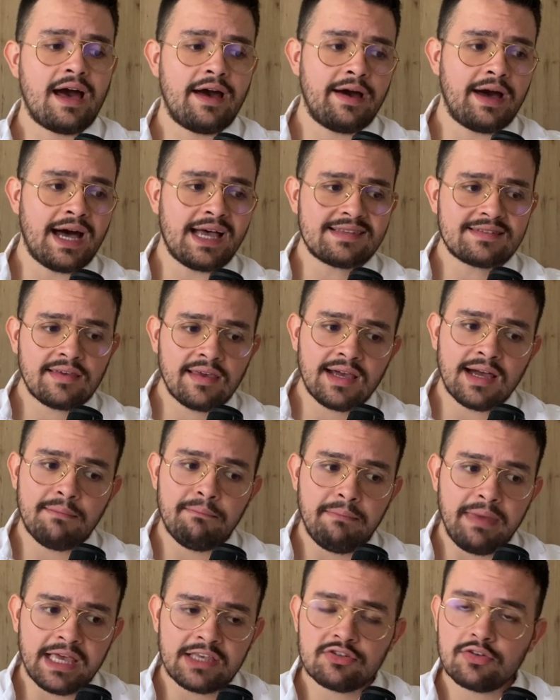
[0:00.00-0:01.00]
asking a
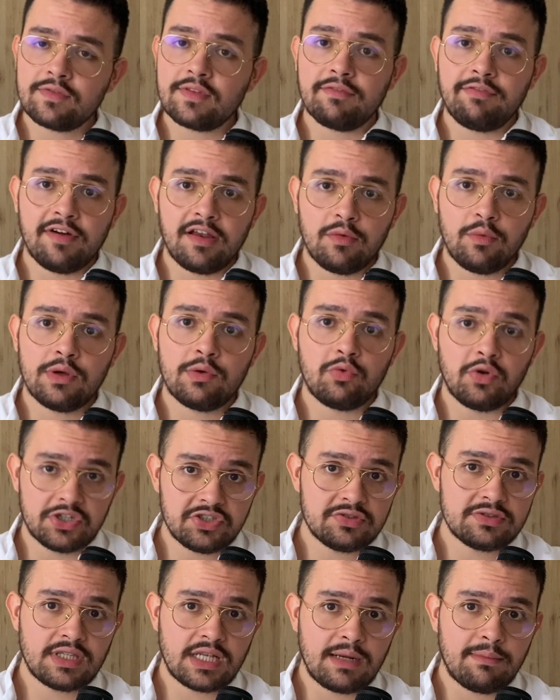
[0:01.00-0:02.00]
mix of the following
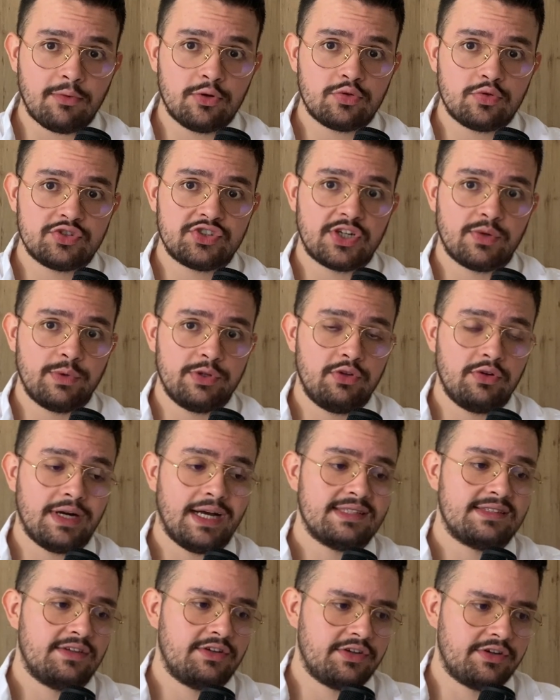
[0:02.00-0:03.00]
questions that I'm going to share with you
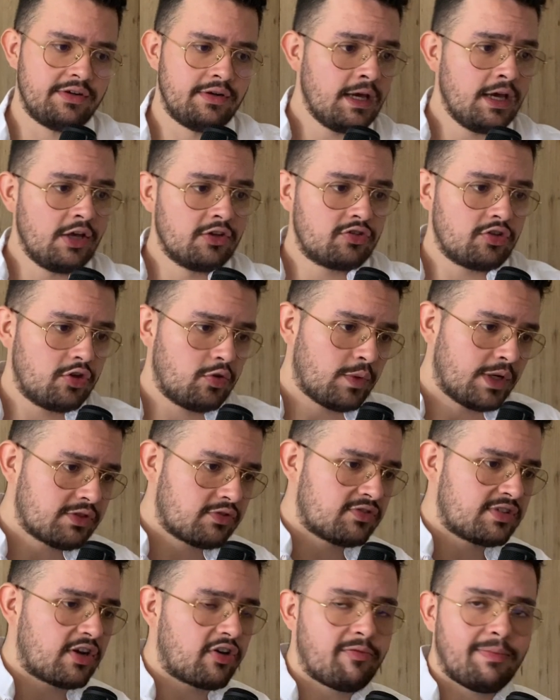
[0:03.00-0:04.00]
guys in here. So you want
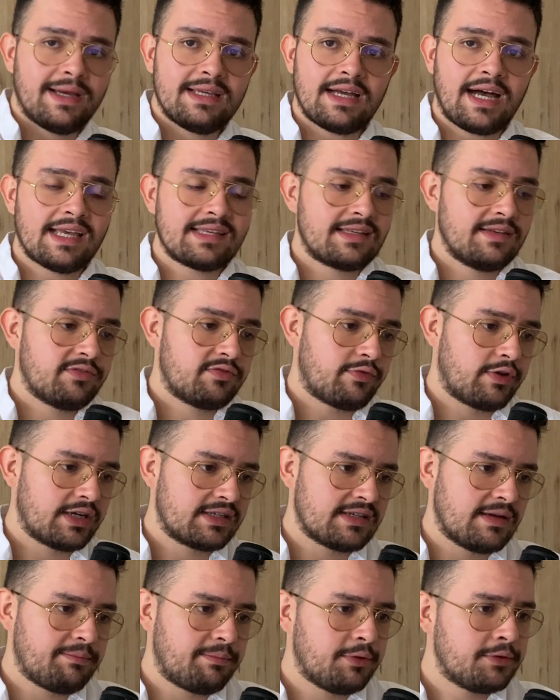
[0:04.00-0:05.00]
to start off by asking, for
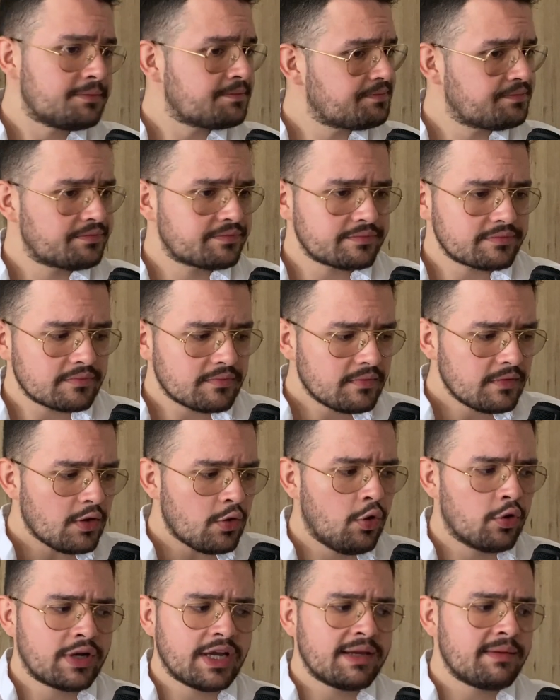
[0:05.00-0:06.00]
example,
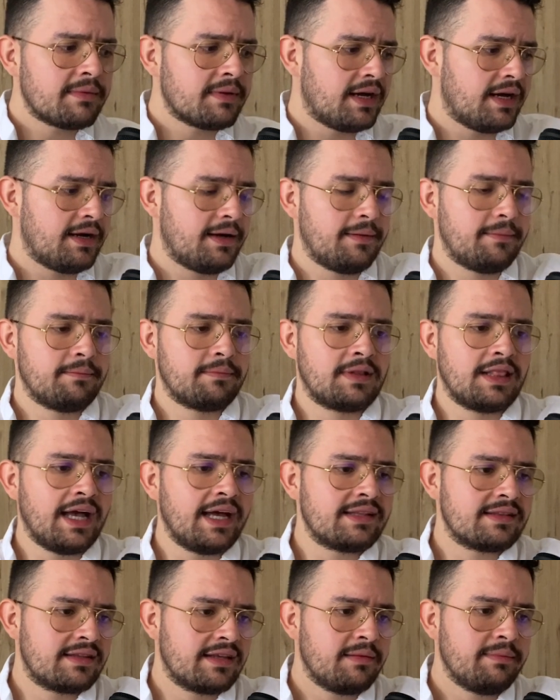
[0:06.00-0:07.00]
okay,
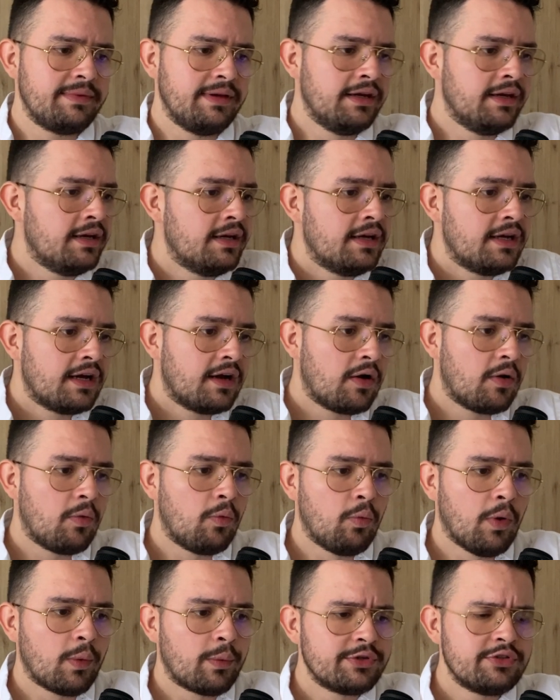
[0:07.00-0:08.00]
client, tell me,
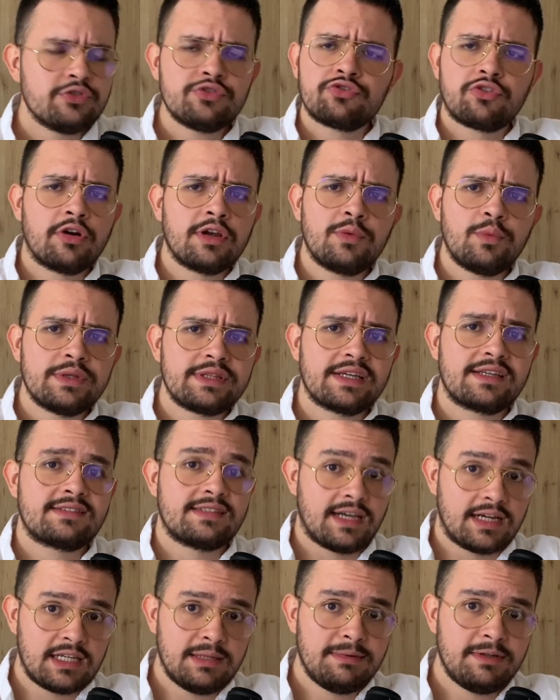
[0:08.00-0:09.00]
what were you struggling with
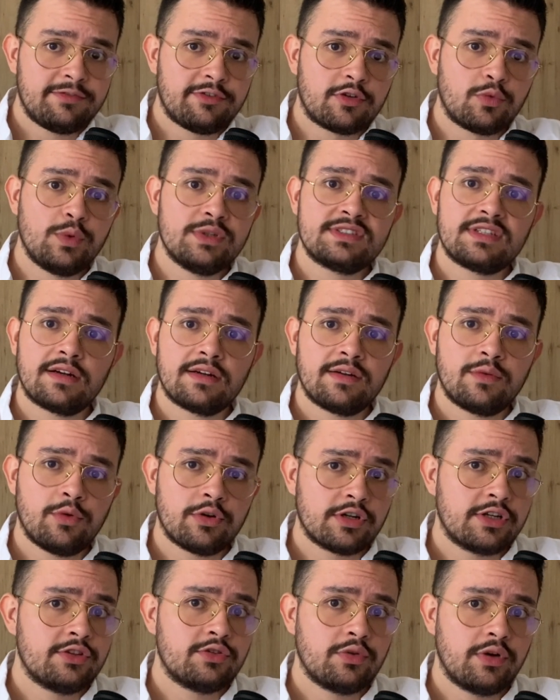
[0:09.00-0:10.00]
exactly before we started
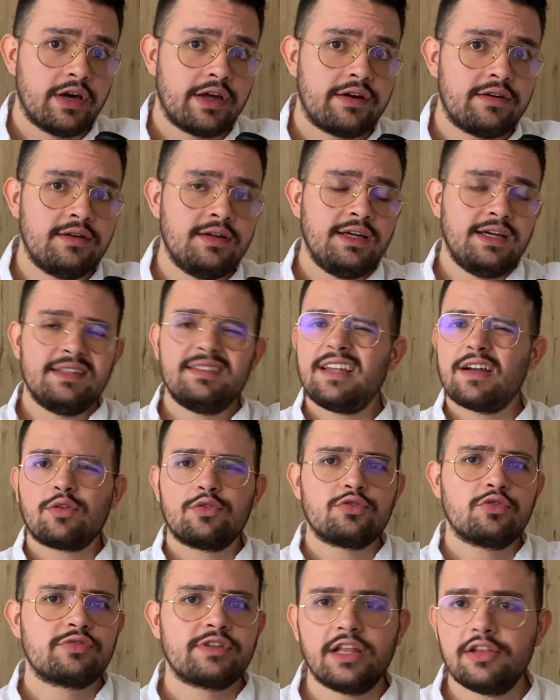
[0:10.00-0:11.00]
working together? They're
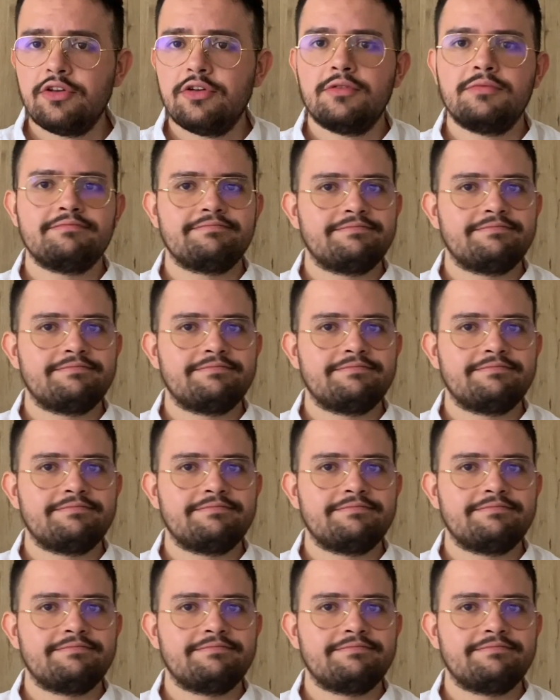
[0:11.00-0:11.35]
going to tell you